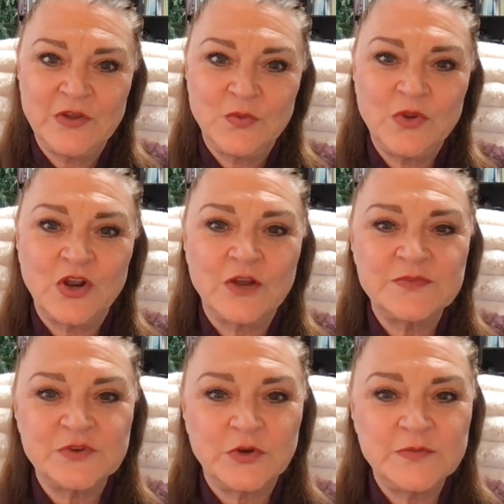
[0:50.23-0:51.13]
We are
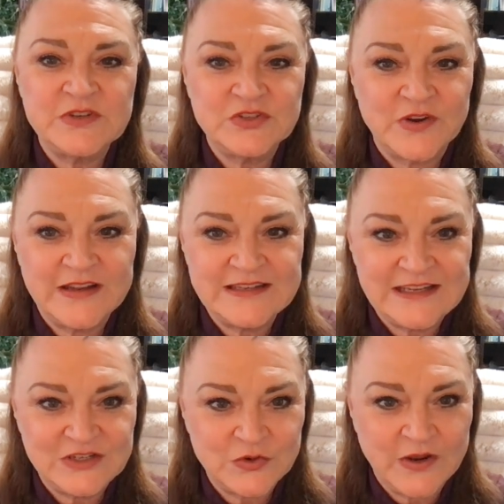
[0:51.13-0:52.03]
absorbed in trying to
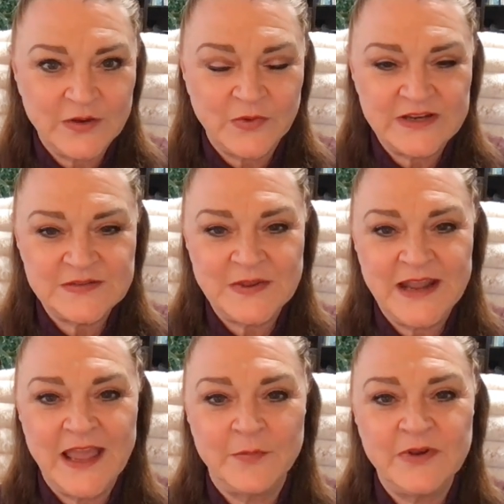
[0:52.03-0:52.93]
integrate what has been
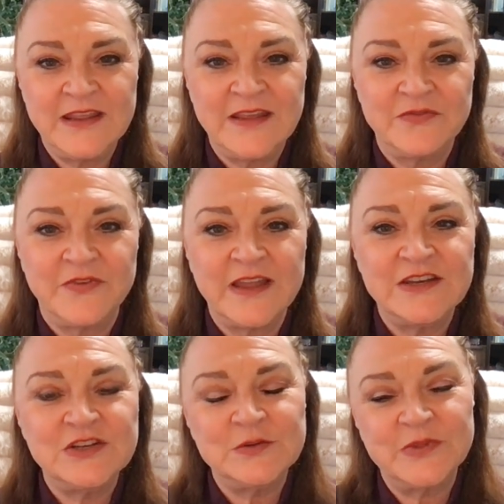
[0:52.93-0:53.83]
happening and find
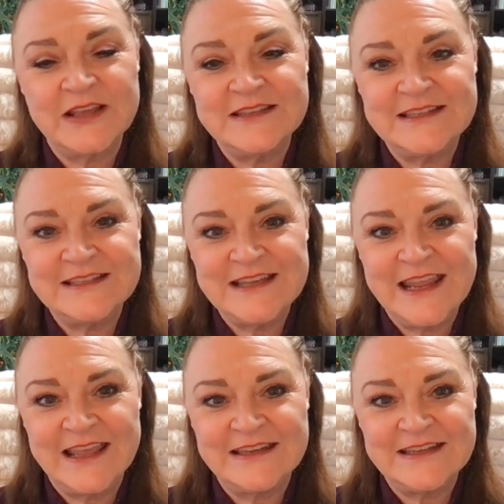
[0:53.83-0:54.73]
a new place to
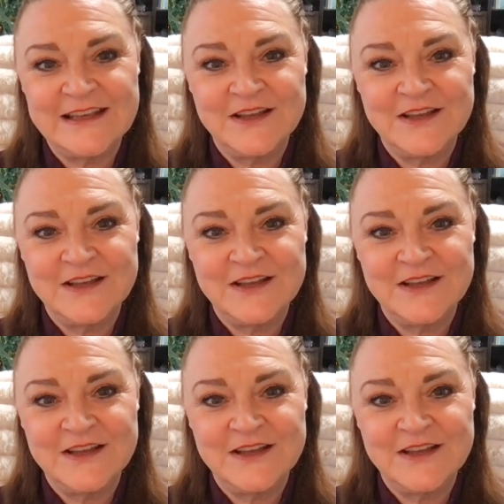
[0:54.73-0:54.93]
stand.